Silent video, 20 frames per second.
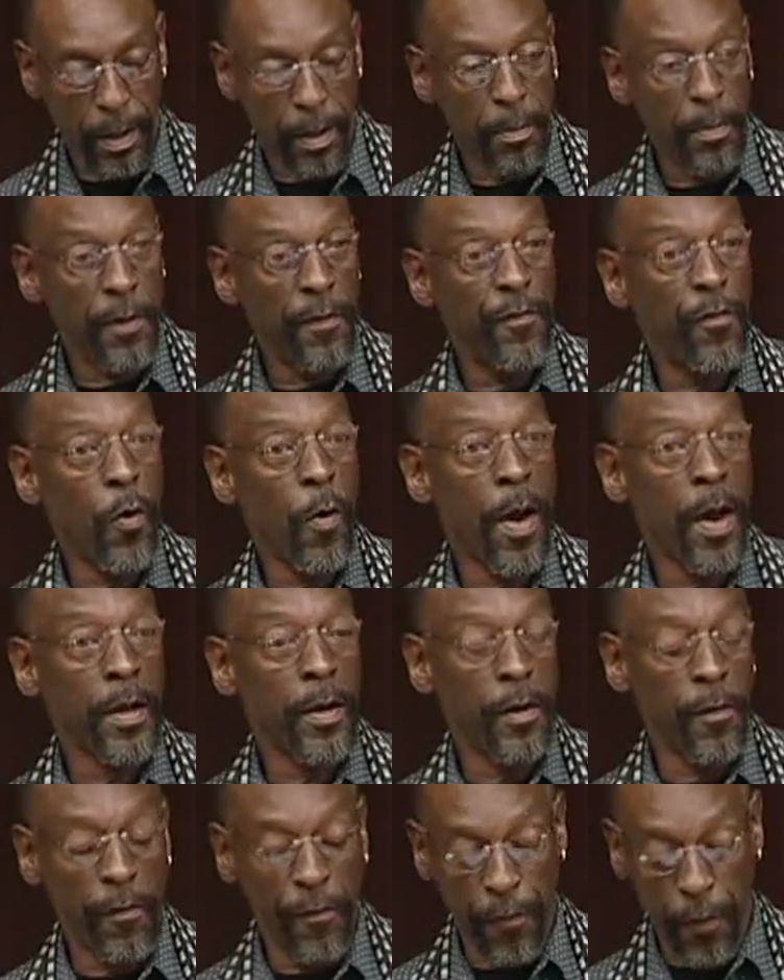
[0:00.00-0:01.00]
Before I
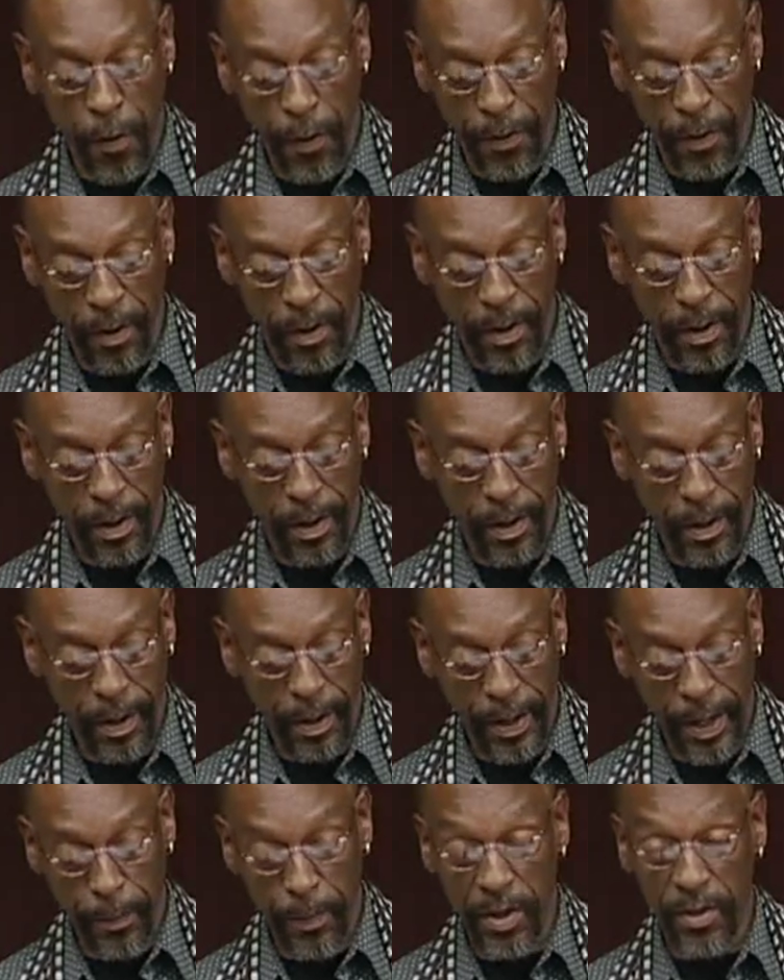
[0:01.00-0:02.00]
go further,
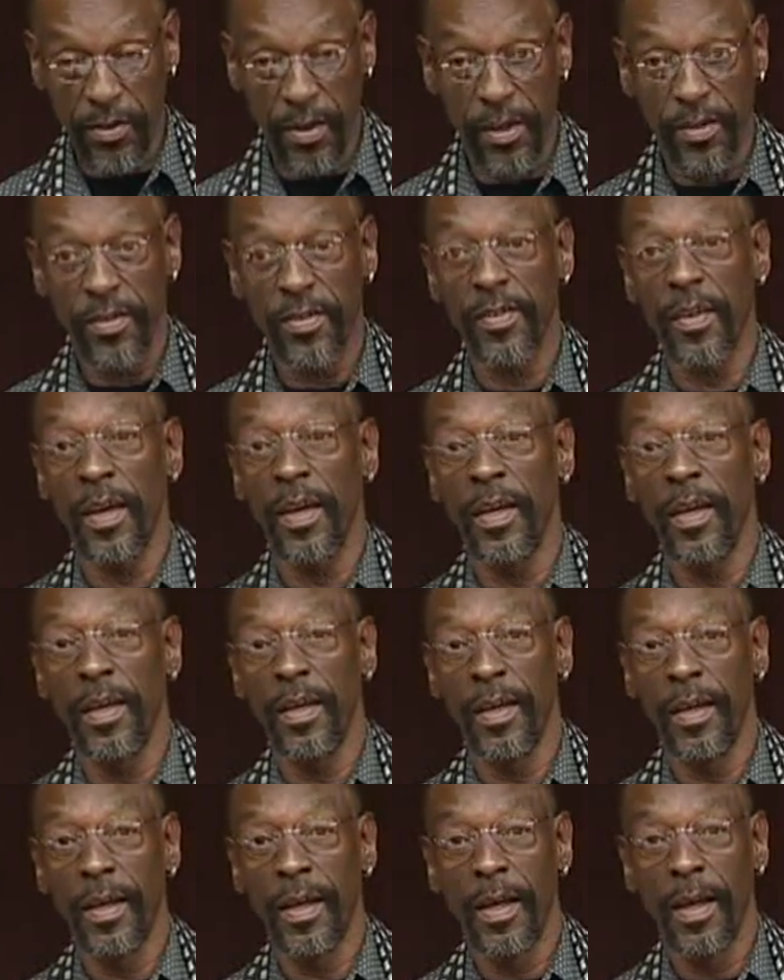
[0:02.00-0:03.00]
let me just say,
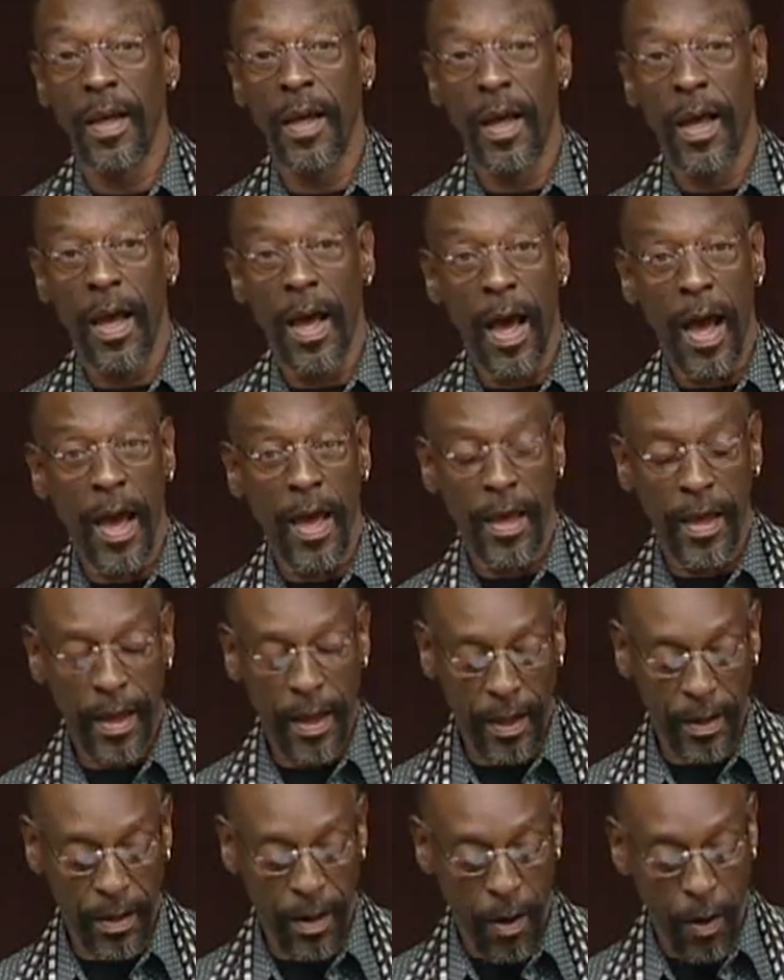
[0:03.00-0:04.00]
I
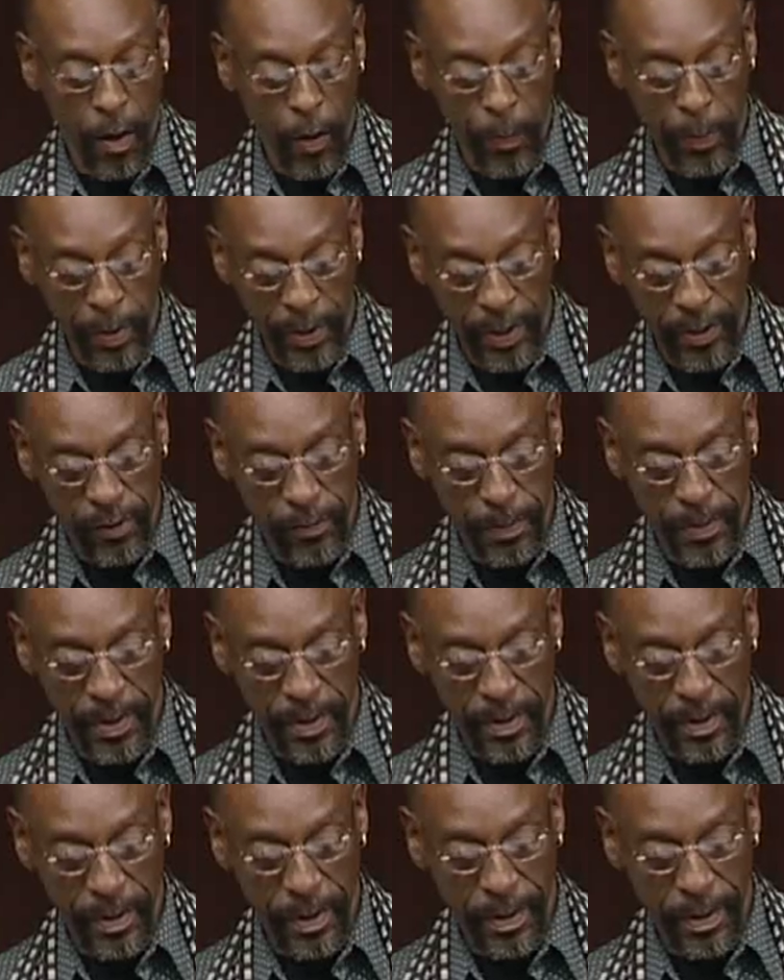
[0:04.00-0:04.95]
hate all policemen